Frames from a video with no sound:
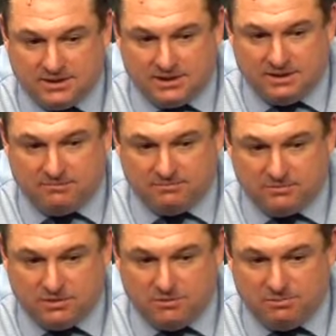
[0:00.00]
um,
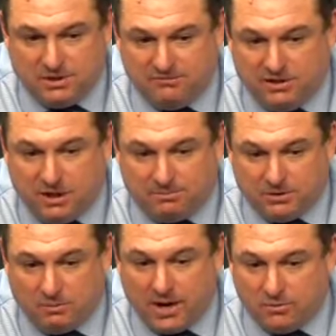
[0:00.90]
you know been
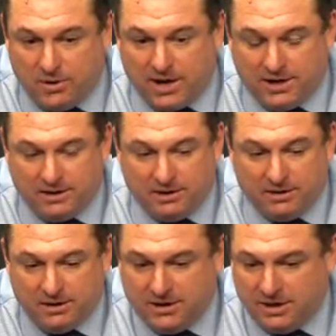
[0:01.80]
developed the right way
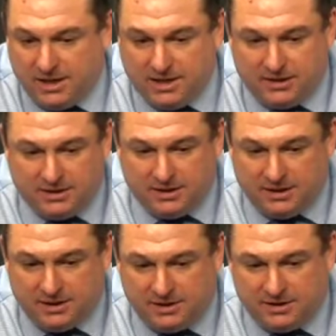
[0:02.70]
here, and
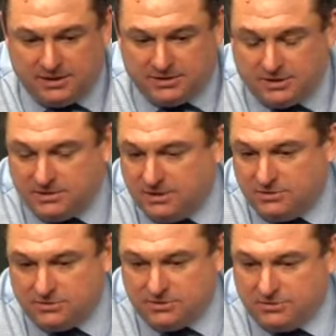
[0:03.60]
uh, he, he
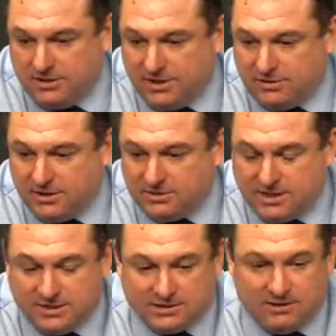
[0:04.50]
continues to do great things.
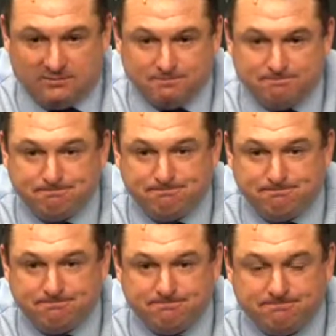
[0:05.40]
Guys love him.
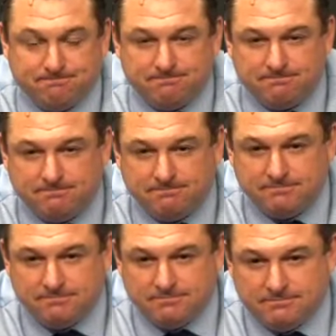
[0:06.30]
How steady was the
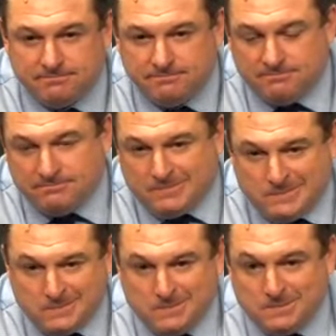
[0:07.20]
defense tonight? I
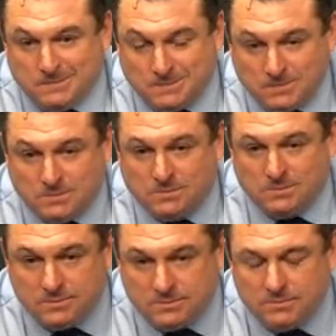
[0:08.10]
mean, three lines
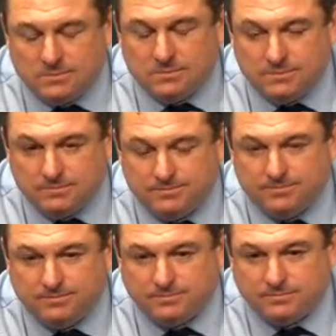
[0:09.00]
rolling through. I
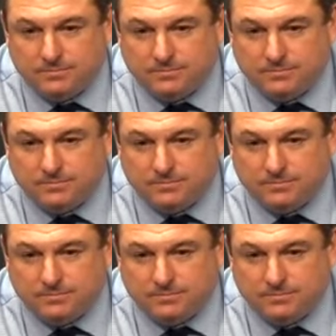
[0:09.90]
mean,